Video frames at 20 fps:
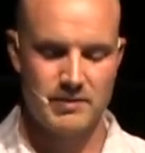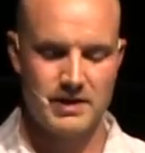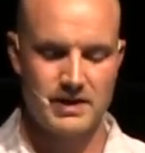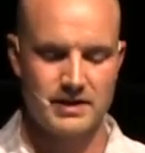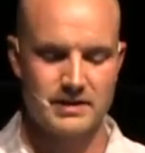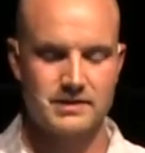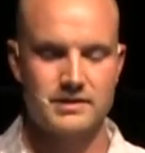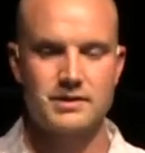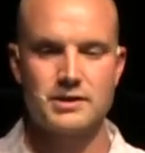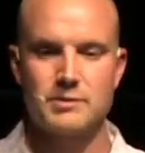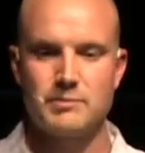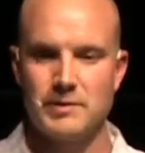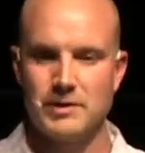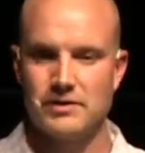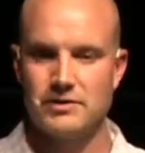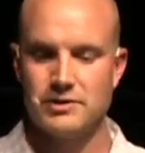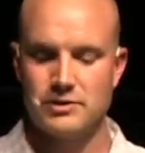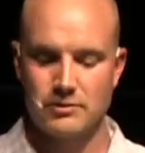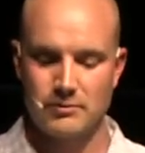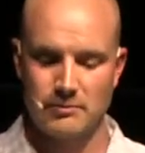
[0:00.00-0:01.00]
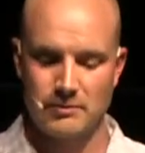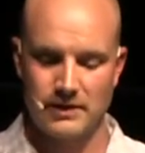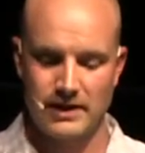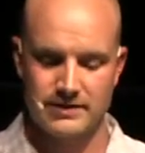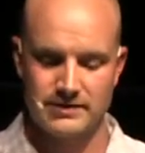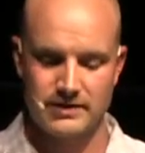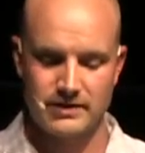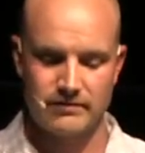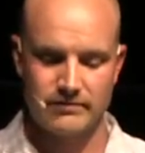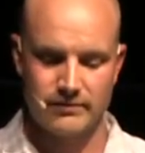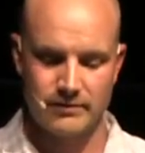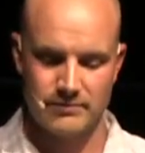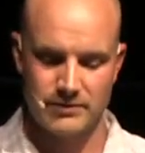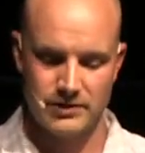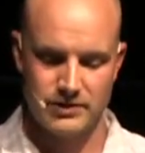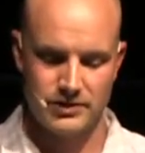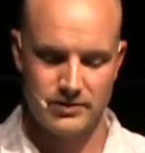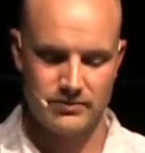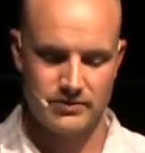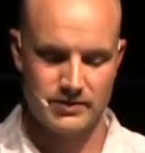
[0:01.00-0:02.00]
because the spiritual blessing from
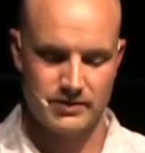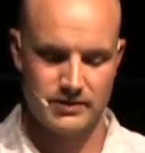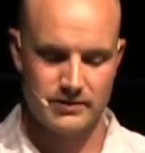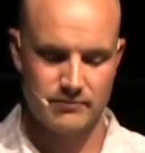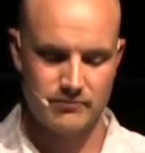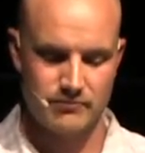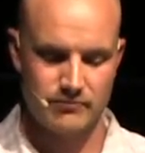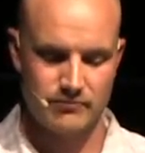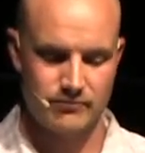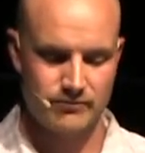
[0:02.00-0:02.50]
the Jews.